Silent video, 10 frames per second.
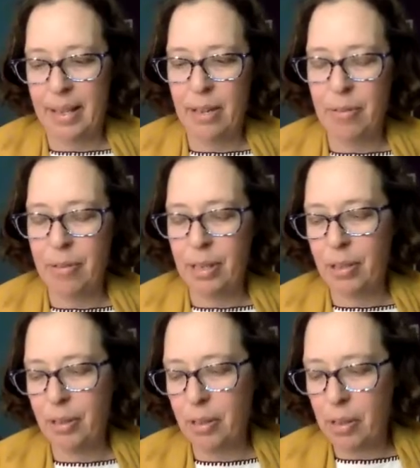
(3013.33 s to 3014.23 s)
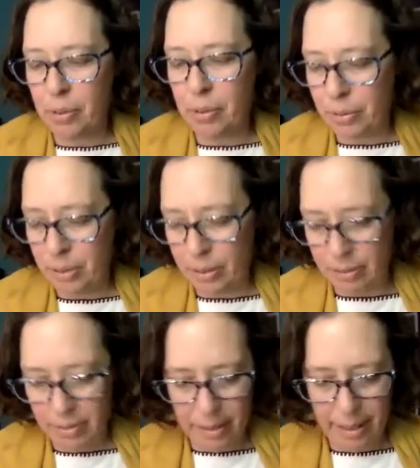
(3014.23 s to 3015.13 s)
know if we could close,
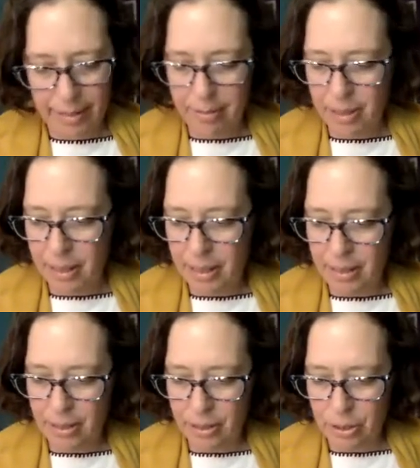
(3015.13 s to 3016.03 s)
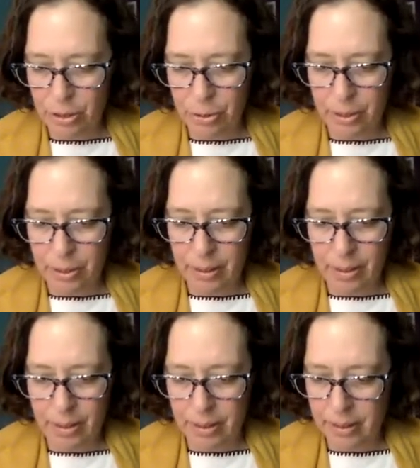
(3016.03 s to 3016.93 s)
or if I have one short
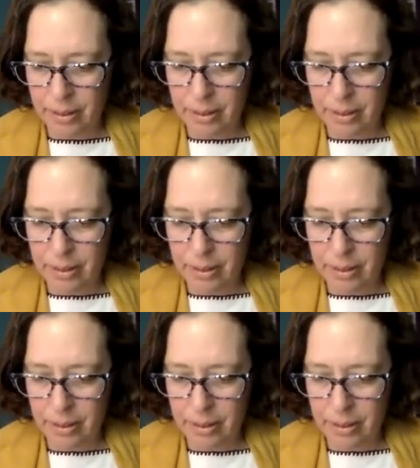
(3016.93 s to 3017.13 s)
little.